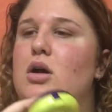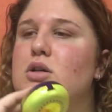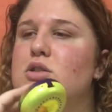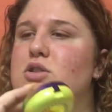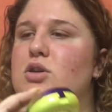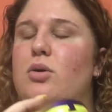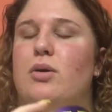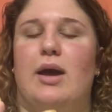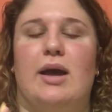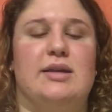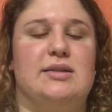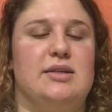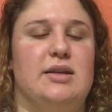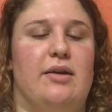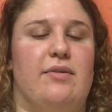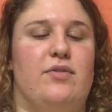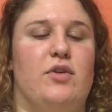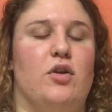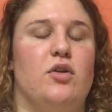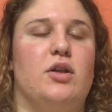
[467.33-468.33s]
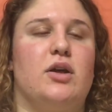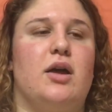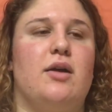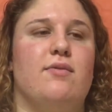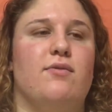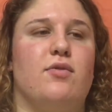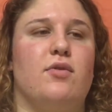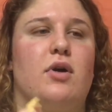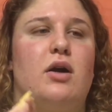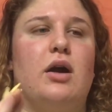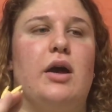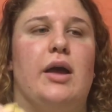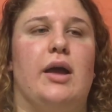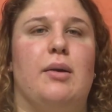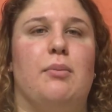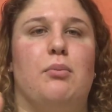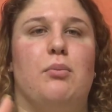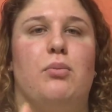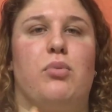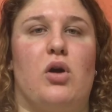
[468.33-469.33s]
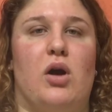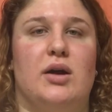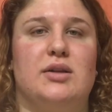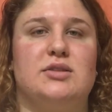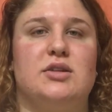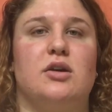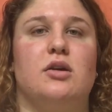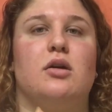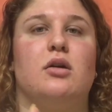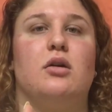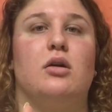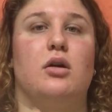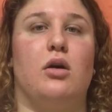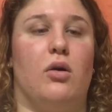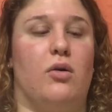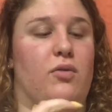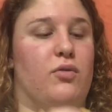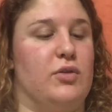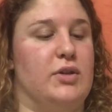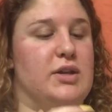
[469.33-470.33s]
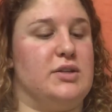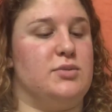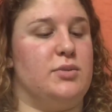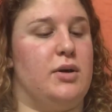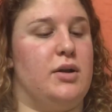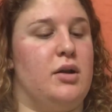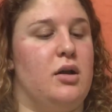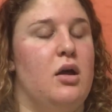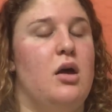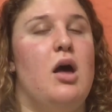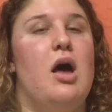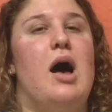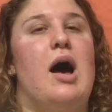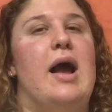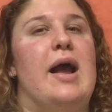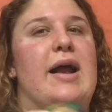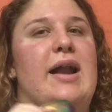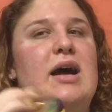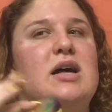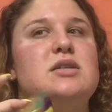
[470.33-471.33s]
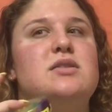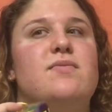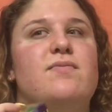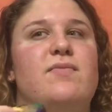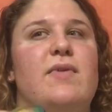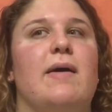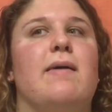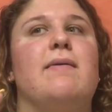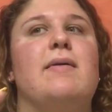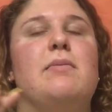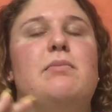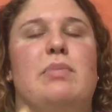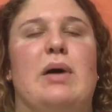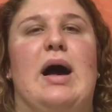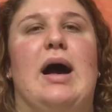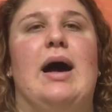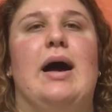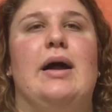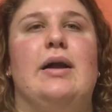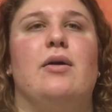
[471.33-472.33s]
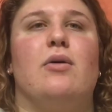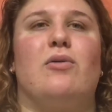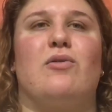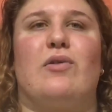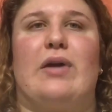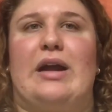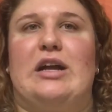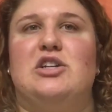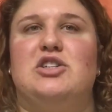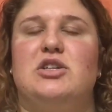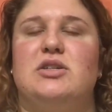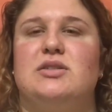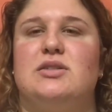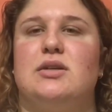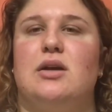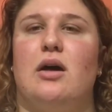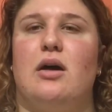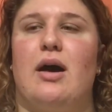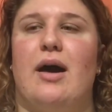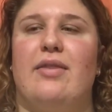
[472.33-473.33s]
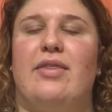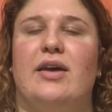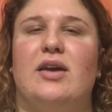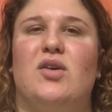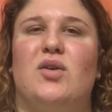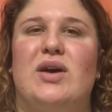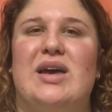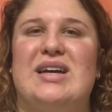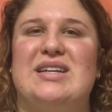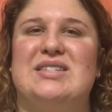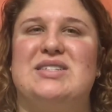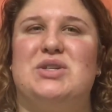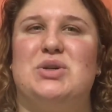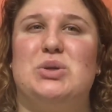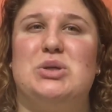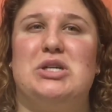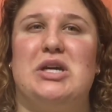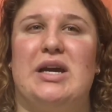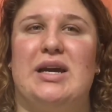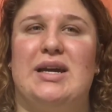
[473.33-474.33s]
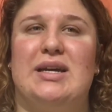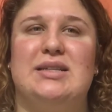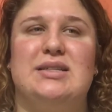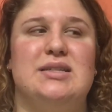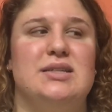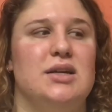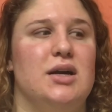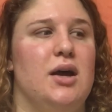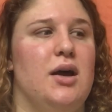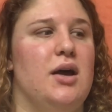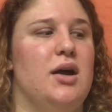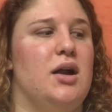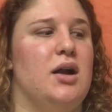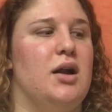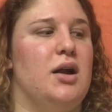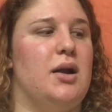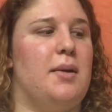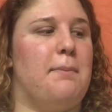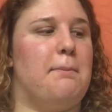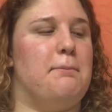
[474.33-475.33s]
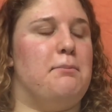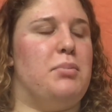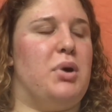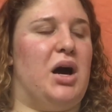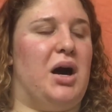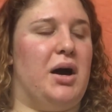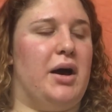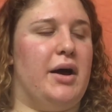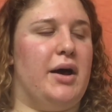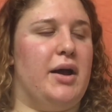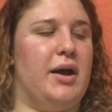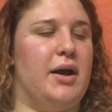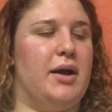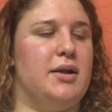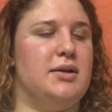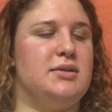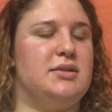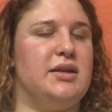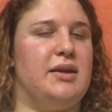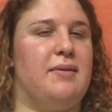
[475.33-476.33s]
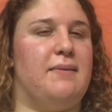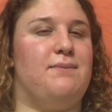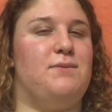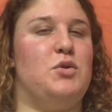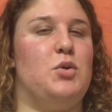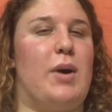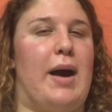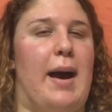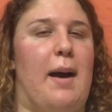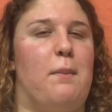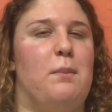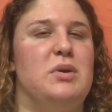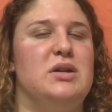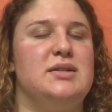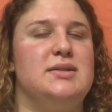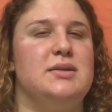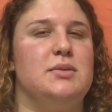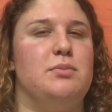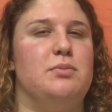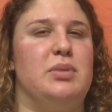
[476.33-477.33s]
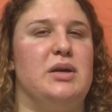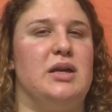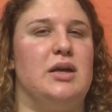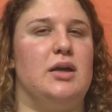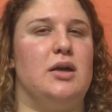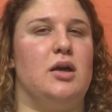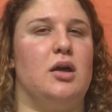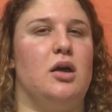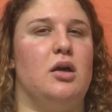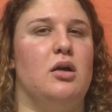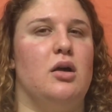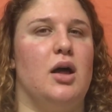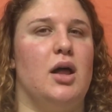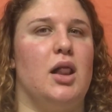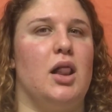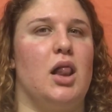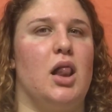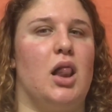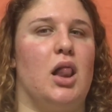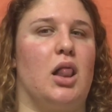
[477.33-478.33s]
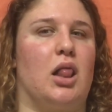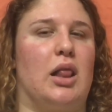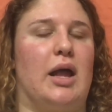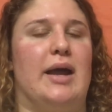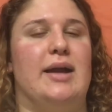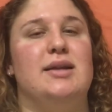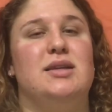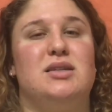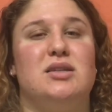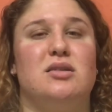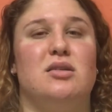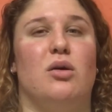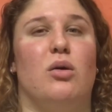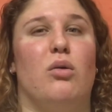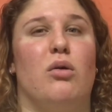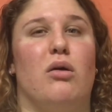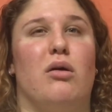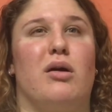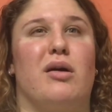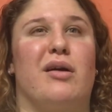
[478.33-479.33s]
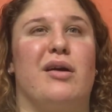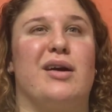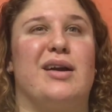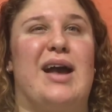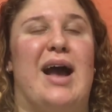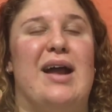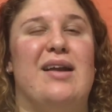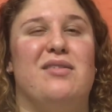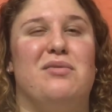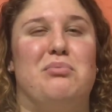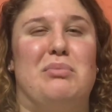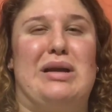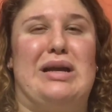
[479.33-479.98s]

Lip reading: so nice. If you're looking for a bronzer, go for this one. It has very bad ranges. I think it only has 2 shades, but if you happen to be light or kind of